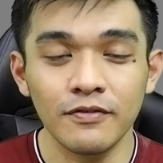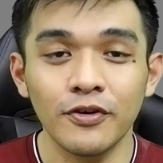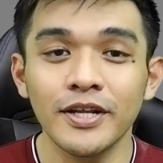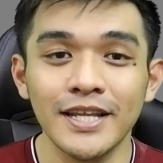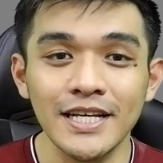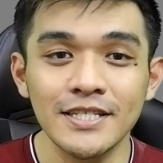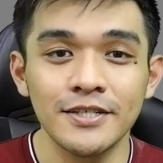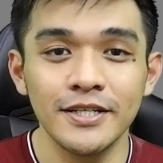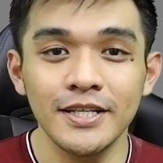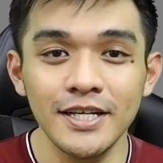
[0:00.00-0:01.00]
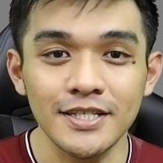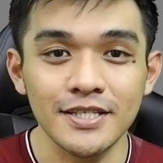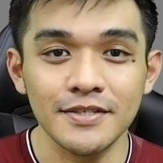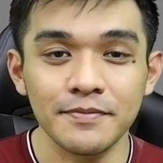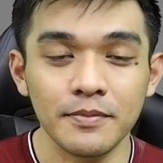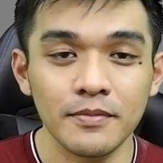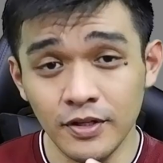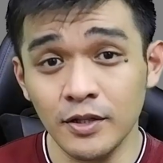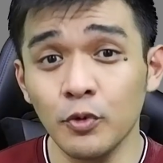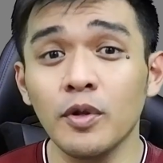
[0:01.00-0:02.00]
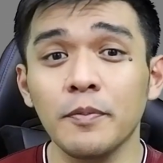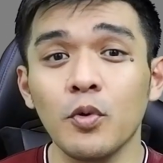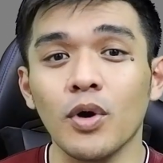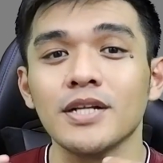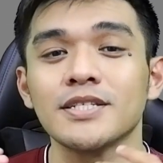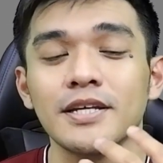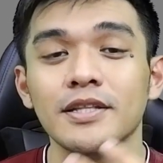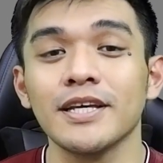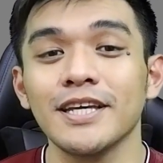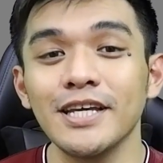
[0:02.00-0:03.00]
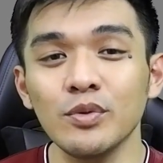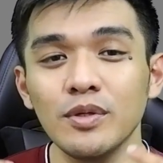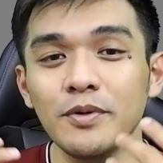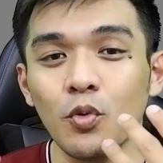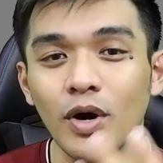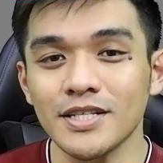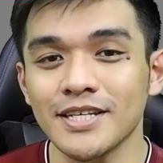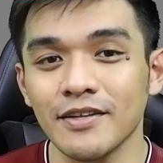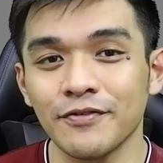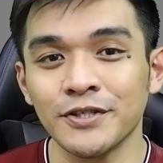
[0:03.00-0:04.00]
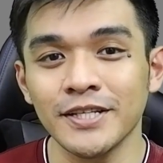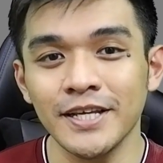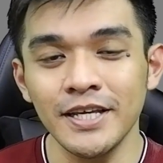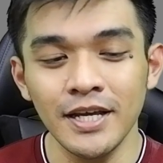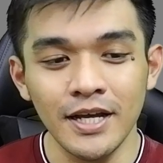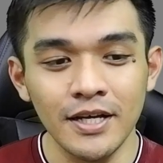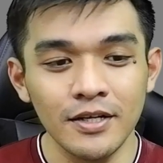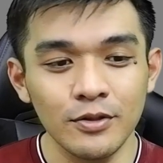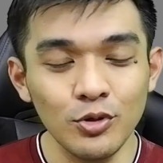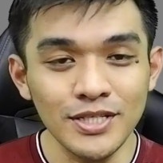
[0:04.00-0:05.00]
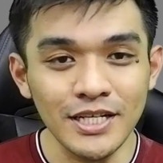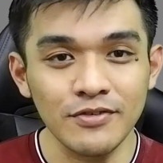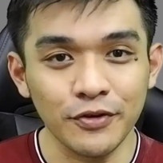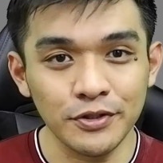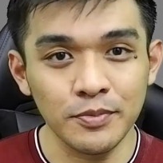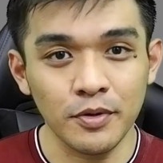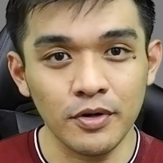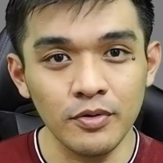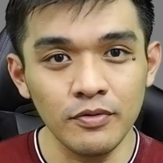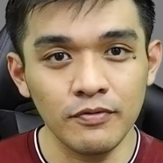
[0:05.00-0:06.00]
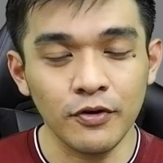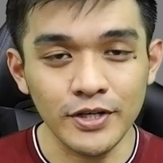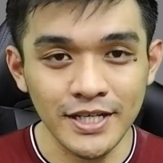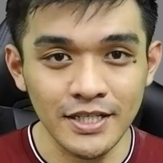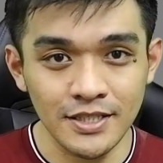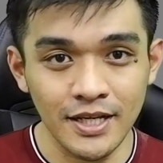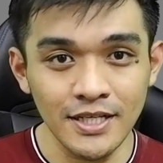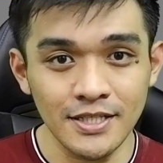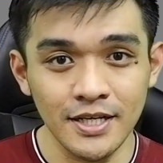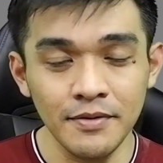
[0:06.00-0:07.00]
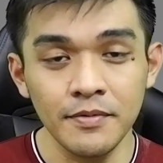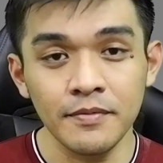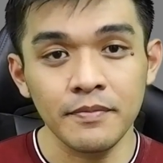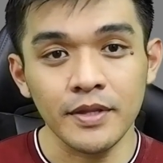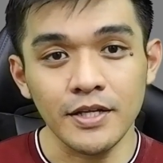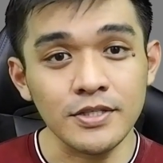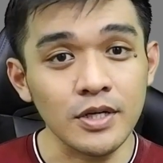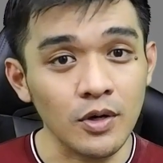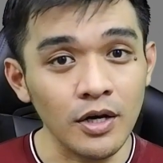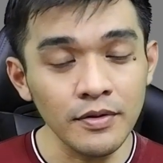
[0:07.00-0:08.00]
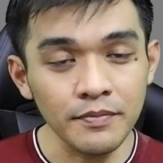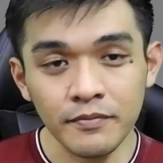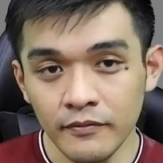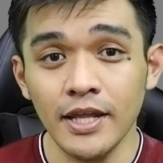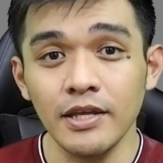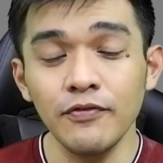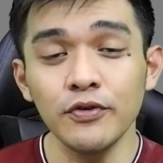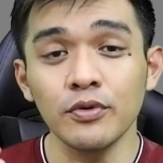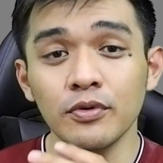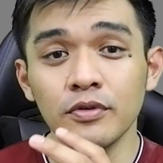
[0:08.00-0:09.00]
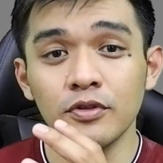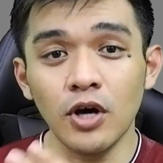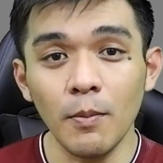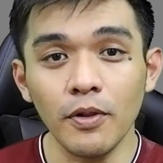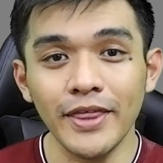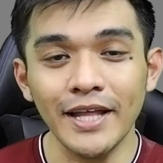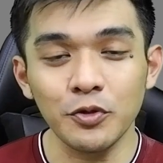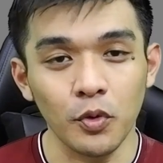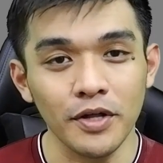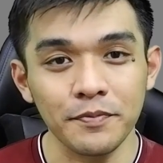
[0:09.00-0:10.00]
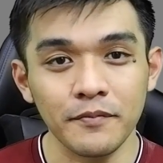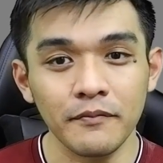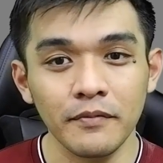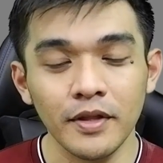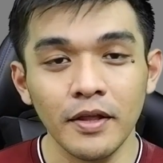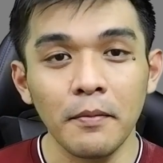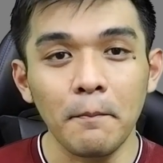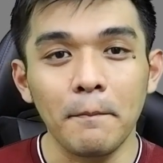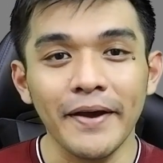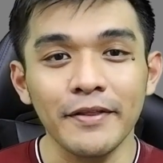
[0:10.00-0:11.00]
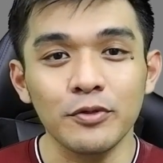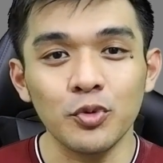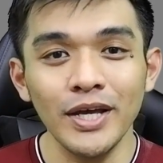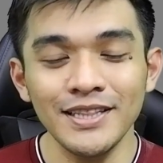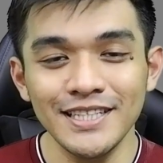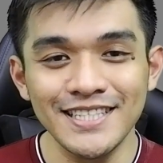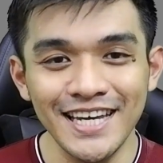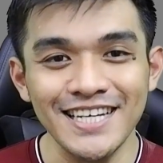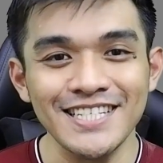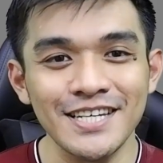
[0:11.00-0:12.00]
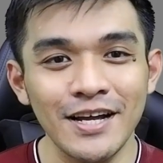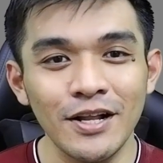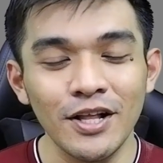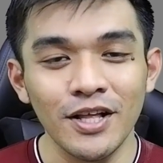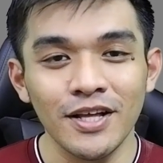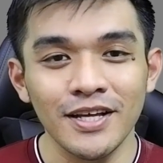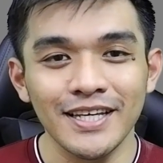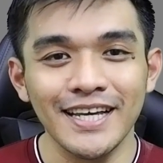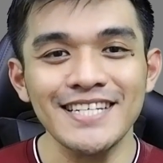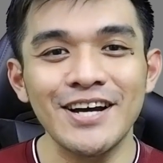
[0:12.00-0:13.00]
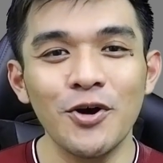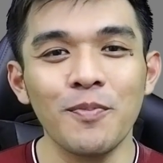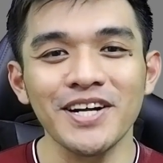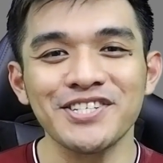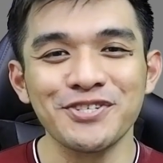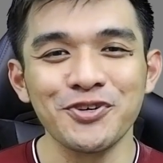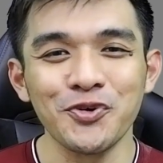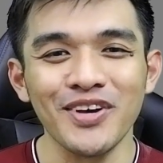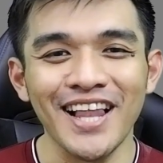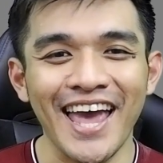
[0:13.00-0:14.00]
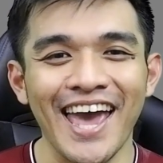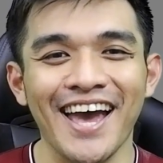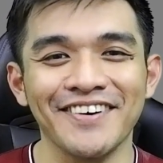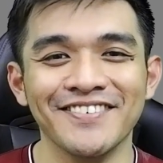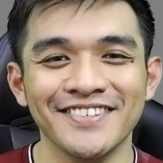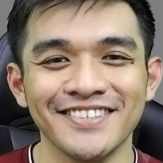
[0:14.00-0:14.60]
for the next 30 days. It will be 1 cent. It will be 1 cent for today, 2 cents for tomorrow, 4 cents the next day, and so on. And if you double that one by 20 days, guess how much you will have?